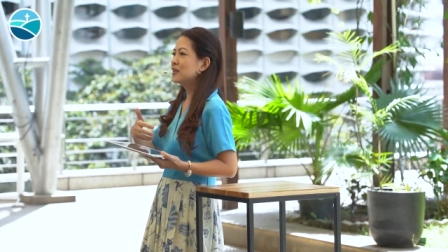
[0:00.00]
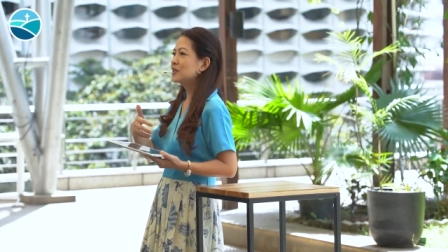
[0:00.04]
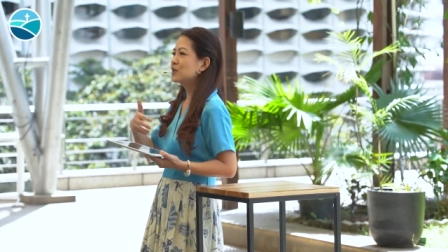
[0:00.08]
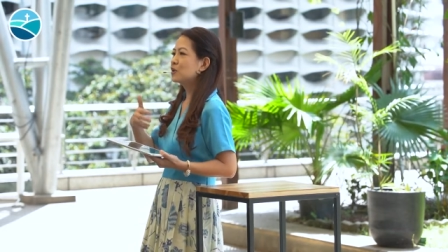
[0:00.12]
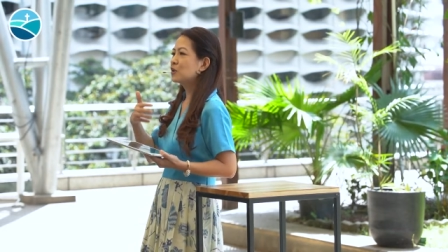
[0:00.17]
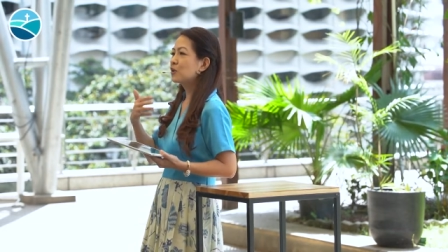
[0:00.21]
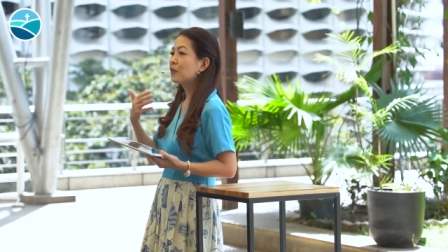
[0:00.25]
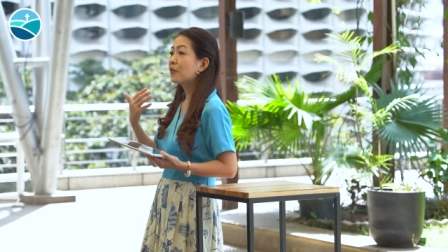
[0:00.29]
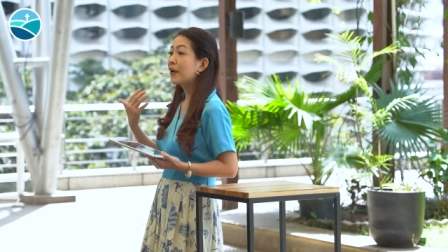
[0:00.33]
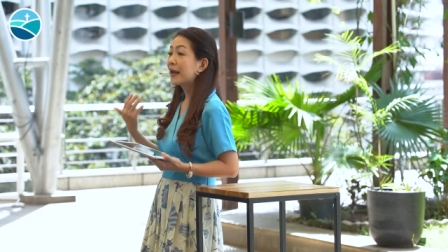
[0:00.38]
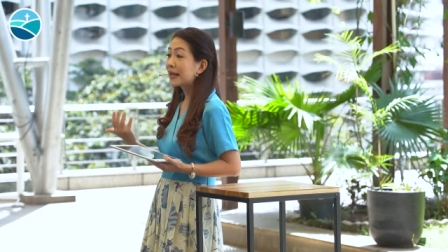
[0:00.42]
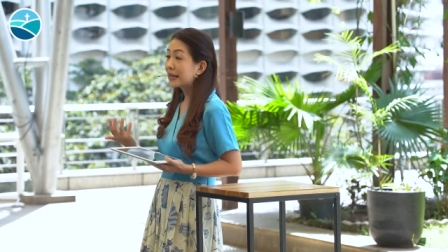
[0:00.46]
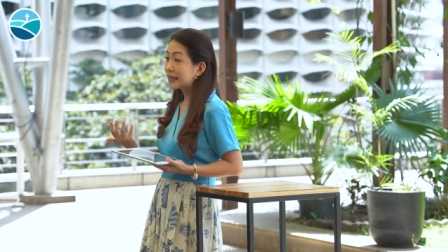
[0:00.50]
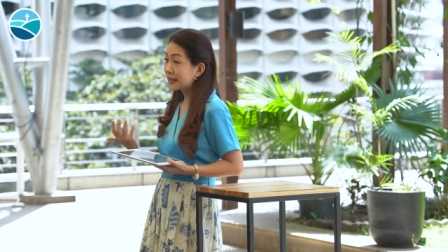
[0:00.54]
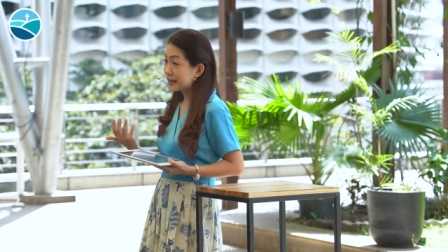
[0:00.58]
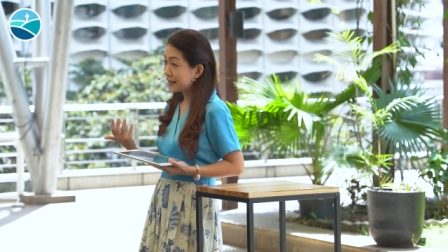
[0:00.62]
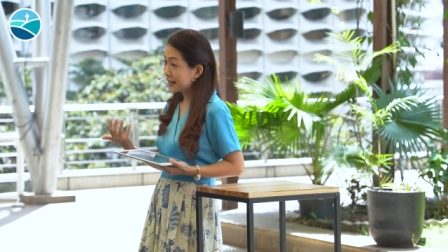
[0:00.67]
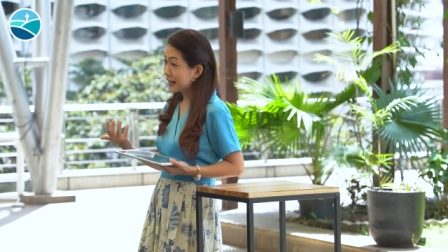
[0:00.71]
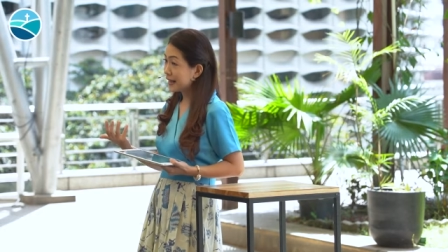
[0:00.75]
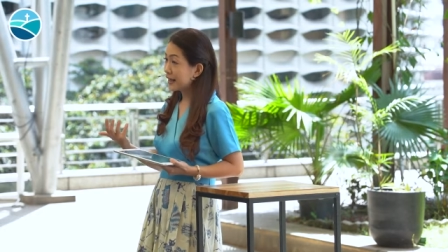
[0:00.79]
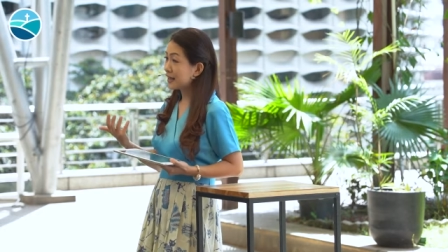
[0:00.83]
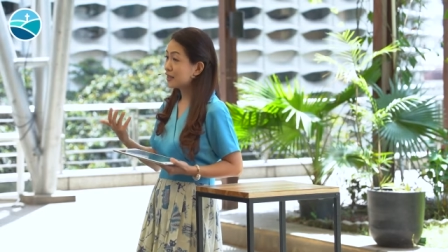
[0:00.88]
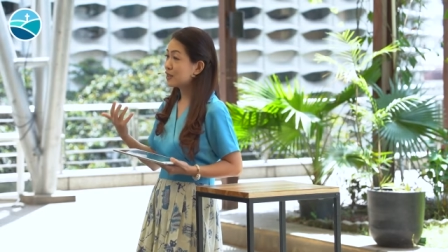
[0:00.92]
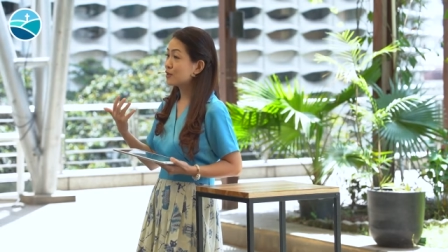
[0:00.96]
to
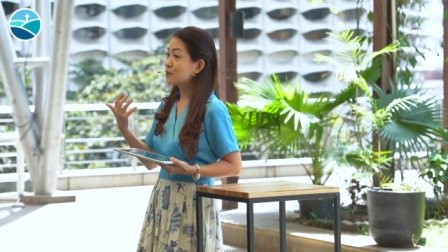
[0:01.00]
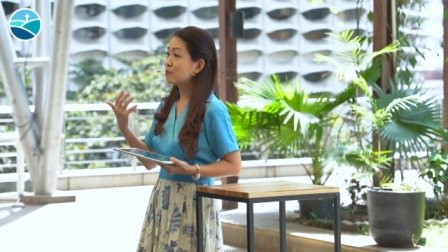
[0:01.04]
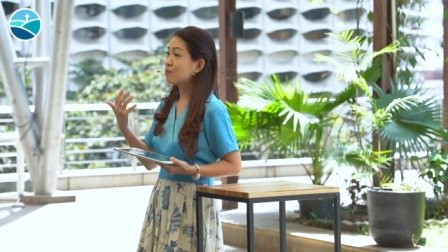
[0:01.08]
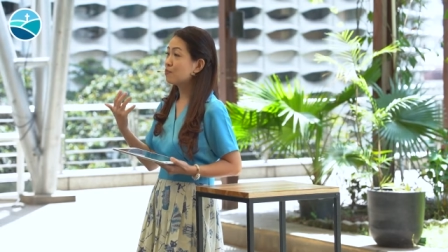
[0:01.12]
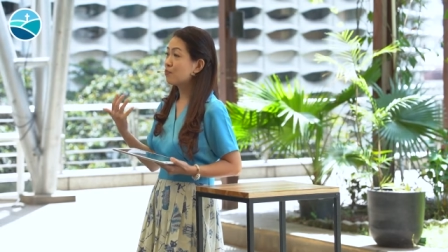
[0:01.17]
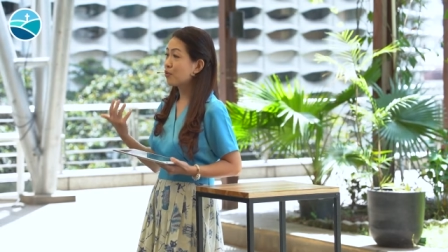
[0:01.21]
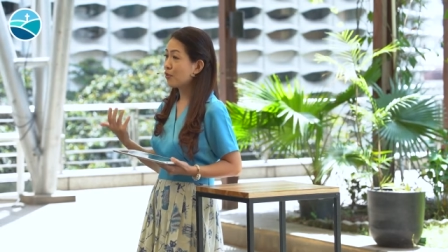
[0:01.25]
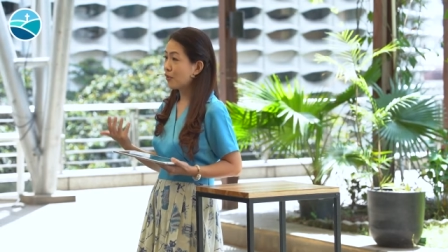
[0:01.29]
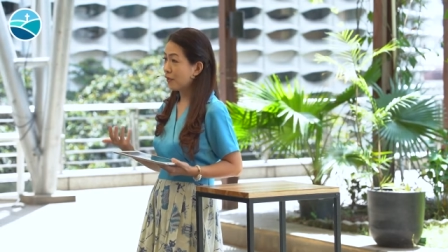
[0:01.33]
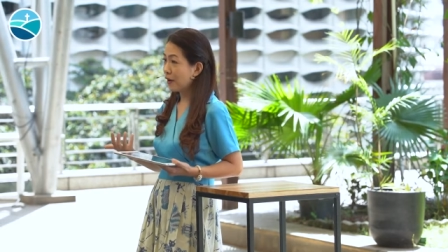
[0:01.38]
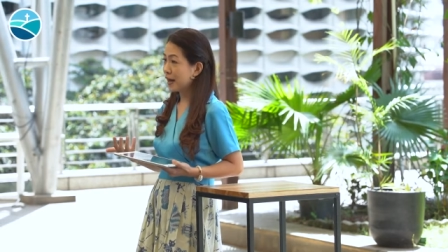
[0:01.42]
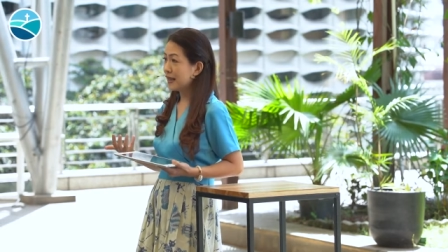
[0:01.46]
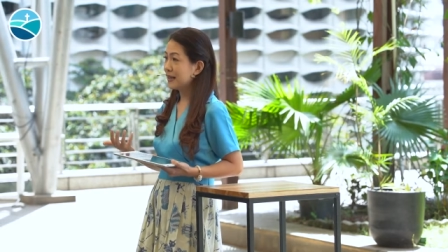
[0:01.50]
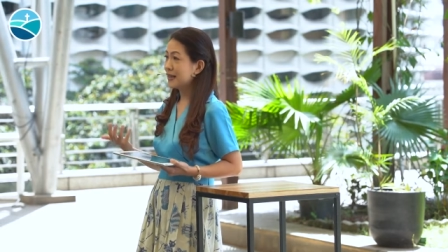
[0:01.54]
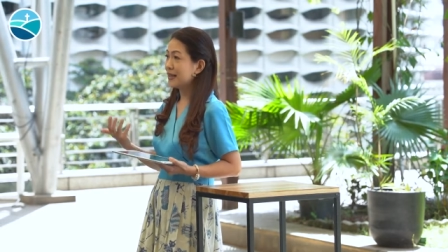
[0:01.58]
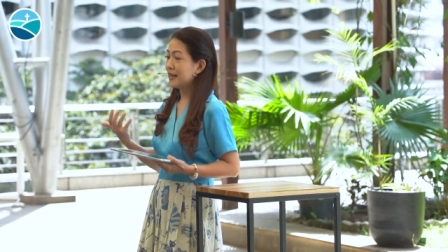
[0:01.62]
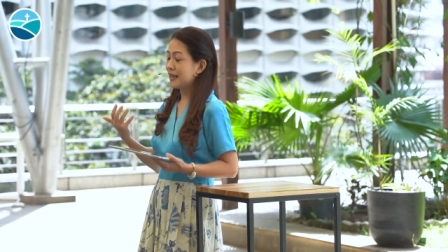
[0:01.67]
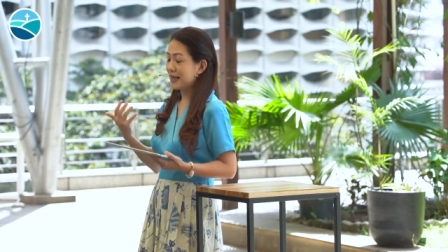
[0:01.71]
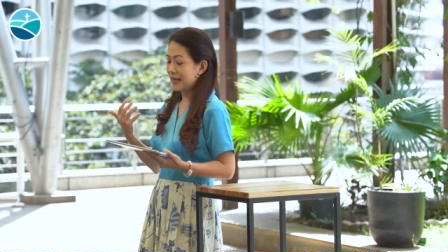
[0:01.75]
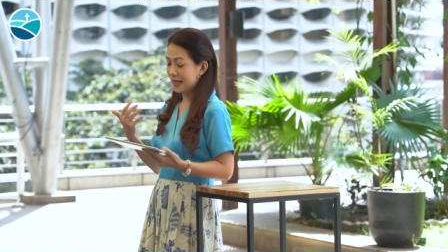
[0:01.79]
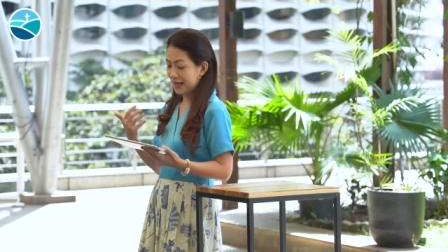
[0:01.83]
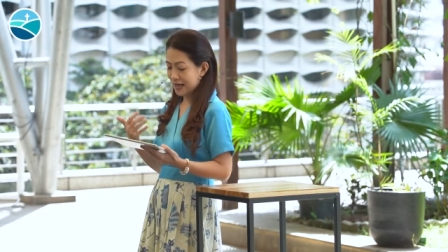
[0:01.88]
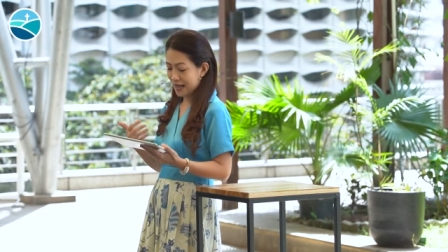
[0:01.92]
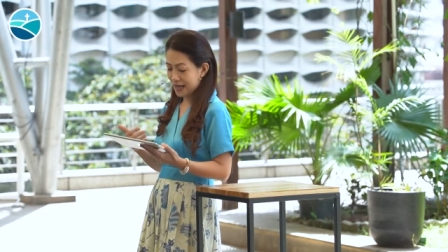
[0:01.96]
recognize pride
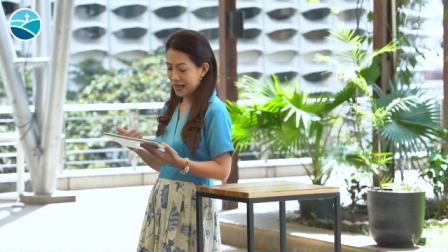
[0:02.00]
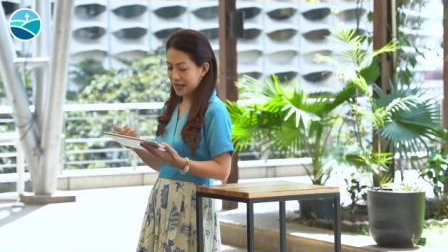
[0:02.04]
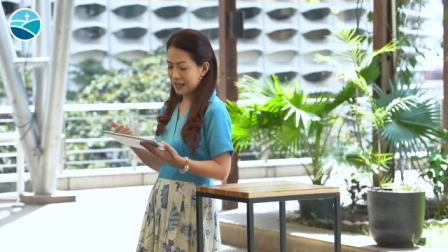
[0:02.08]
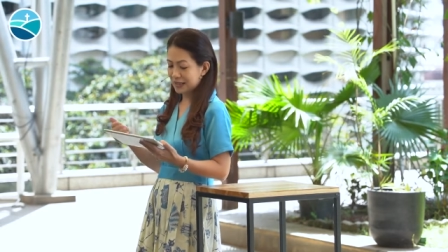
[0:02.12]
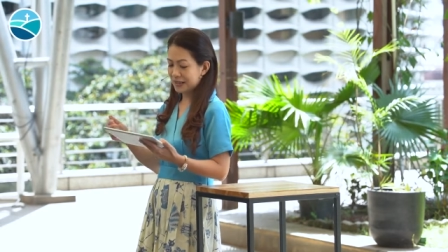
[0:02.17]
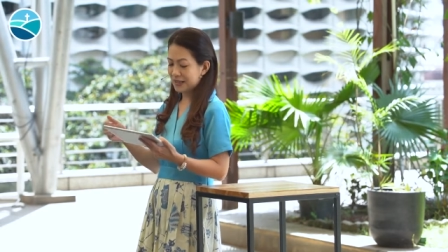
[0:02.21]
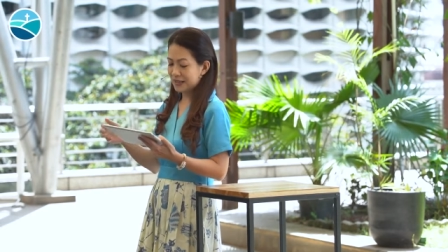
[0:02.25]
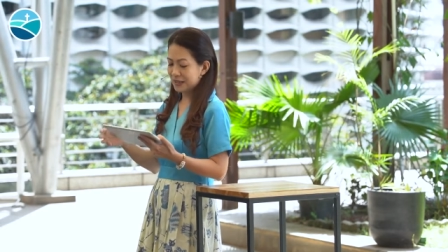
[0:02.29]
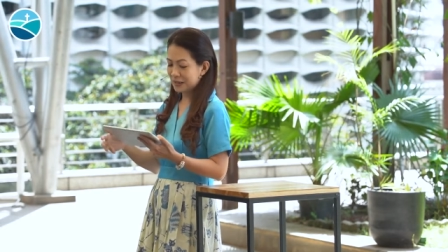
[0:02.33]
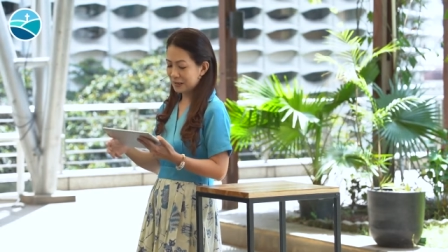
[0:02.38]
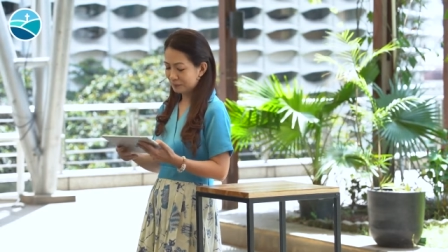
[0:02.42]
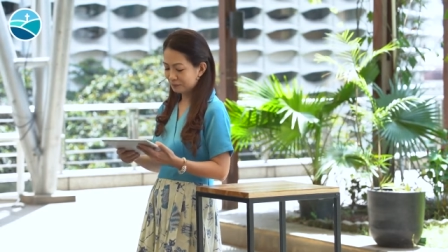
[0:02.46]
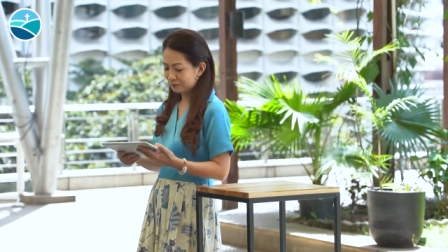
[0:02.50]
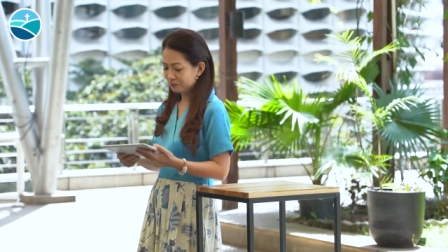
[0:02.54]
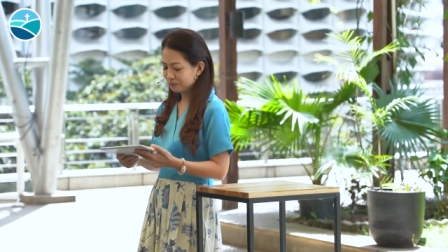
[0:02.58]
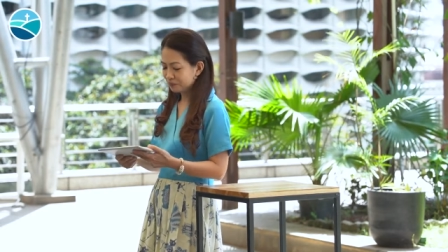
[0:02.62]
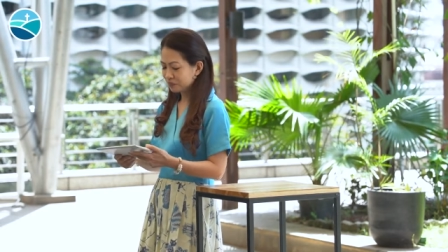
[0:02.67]
in us.